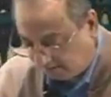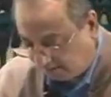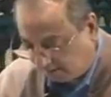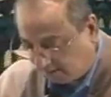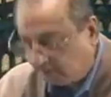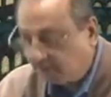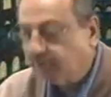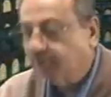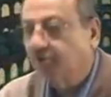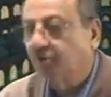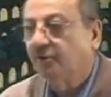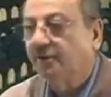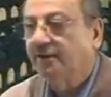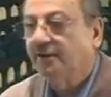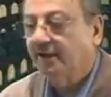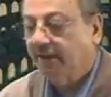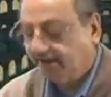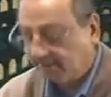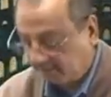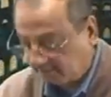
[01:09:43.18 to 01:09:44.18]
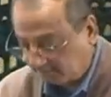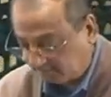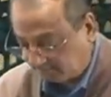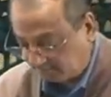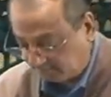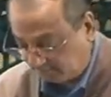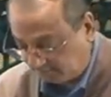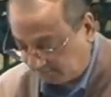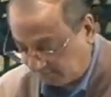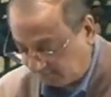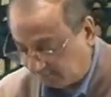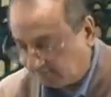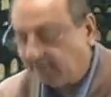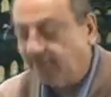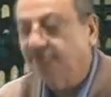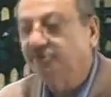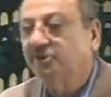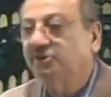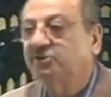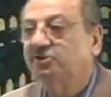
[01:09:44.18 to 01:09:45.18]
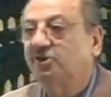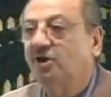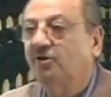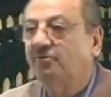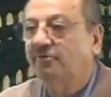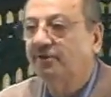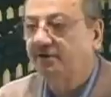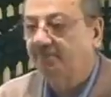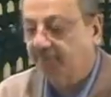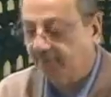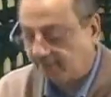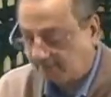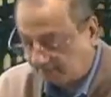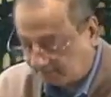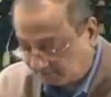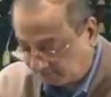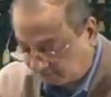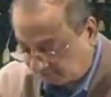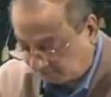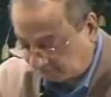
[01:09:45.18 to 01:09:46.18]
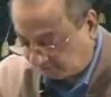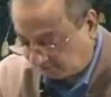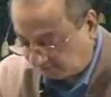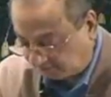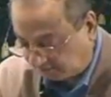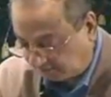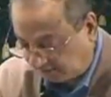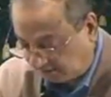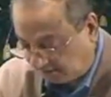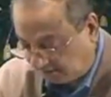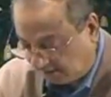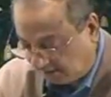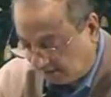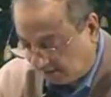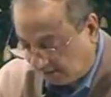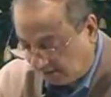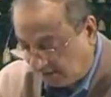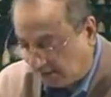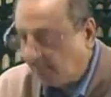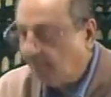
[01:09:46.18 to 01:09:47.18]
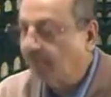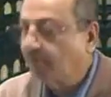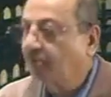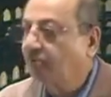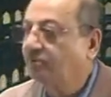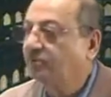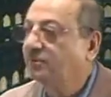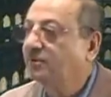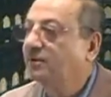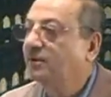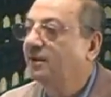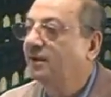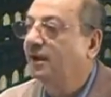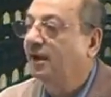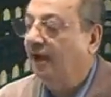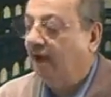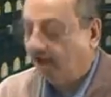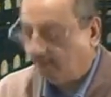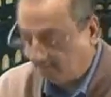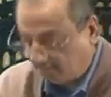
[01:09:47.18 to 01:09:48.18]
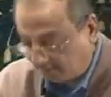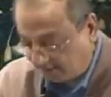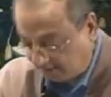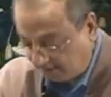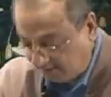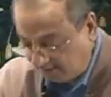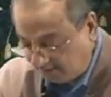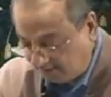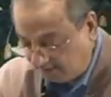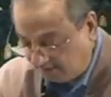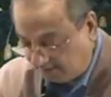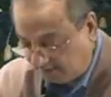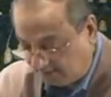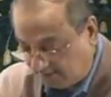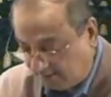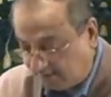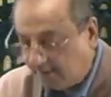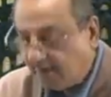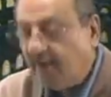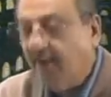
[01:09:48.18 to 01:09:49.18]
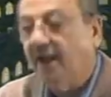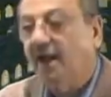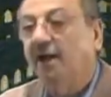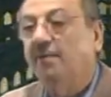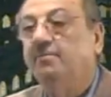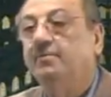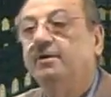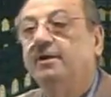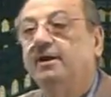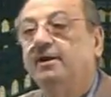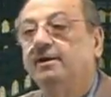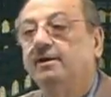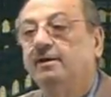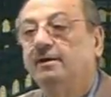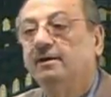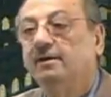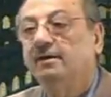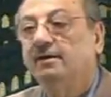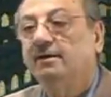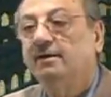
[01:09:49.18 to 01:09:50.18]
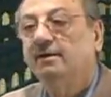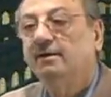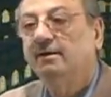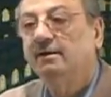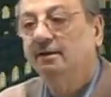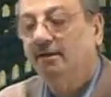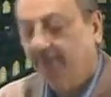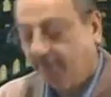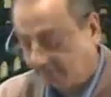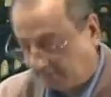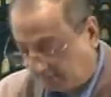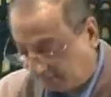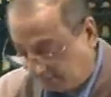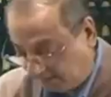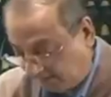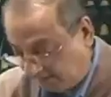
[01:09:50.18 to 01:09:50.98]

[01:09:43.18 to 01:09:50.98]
So here is the gist of it, brothers and sisters. Amrun, amran, amrin. Okay.